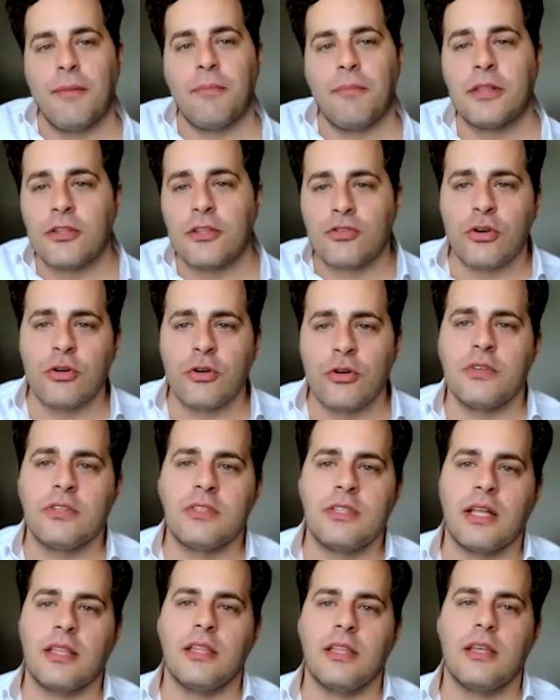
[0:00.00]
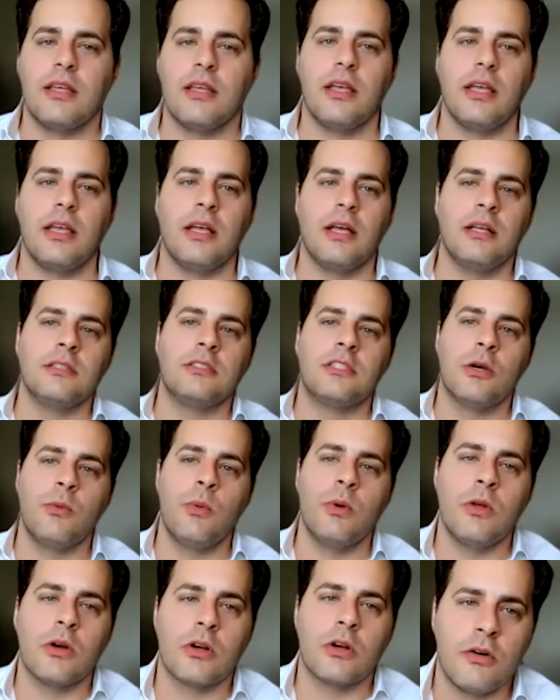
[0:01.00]
But the truth is that until
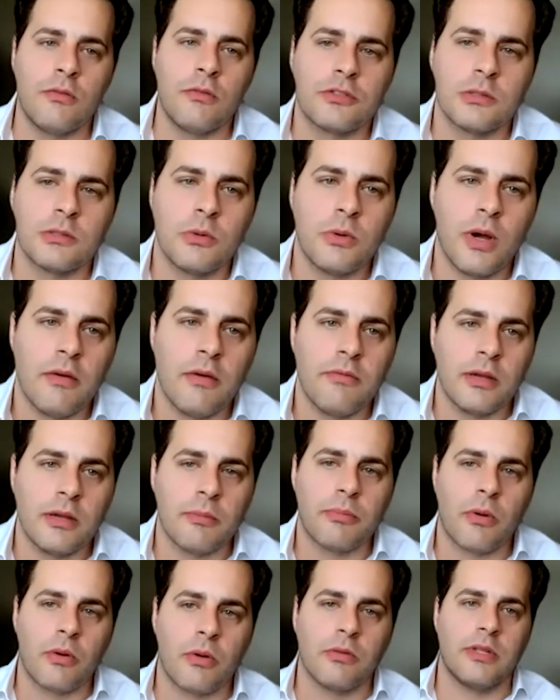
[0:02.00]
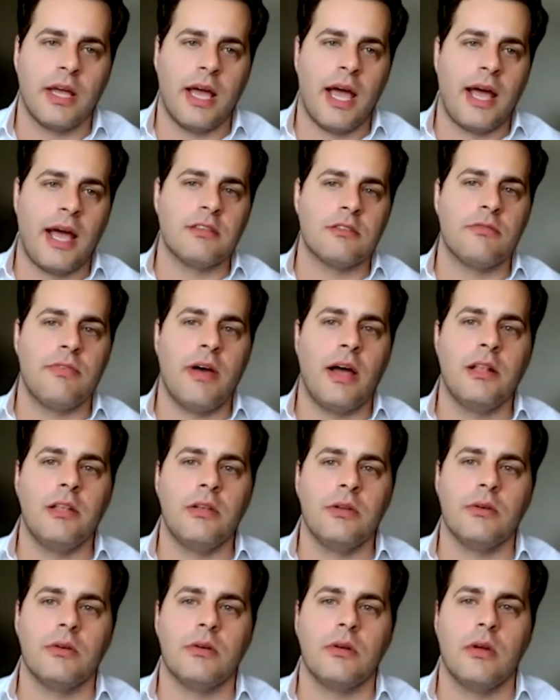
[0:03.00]
we're not comfortable having a product that adds
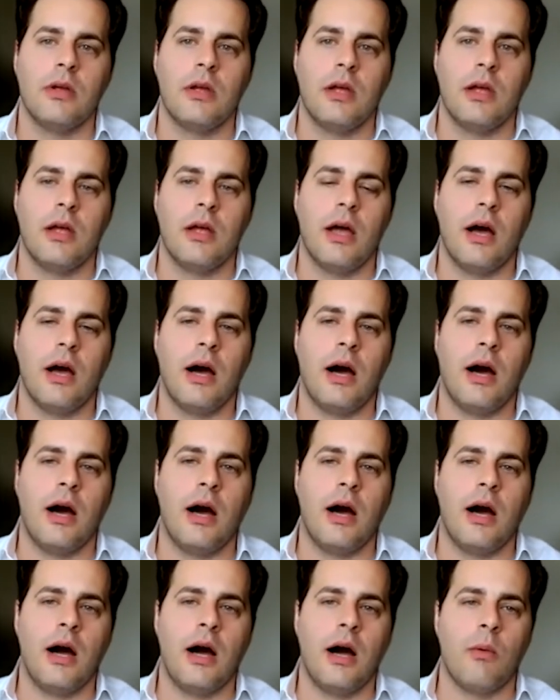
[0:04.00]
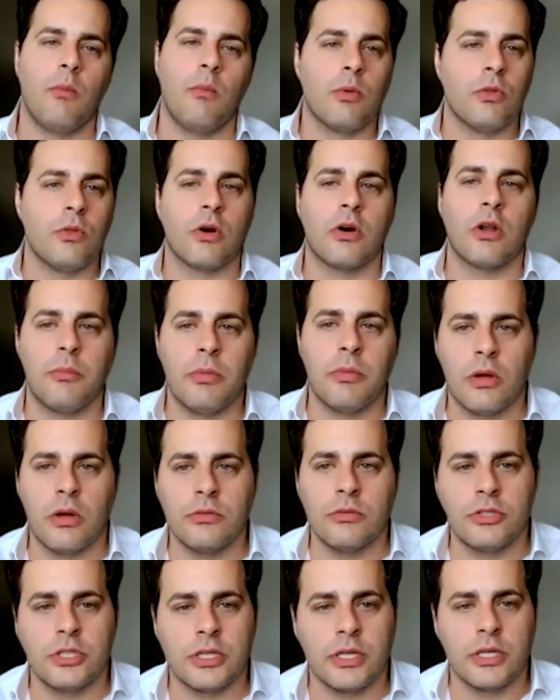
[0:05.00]
value, uh, we're not going to be
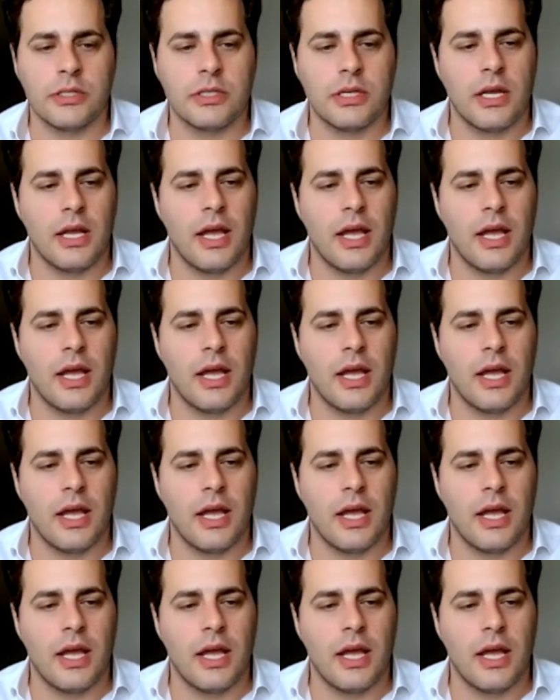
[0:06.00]
launching it.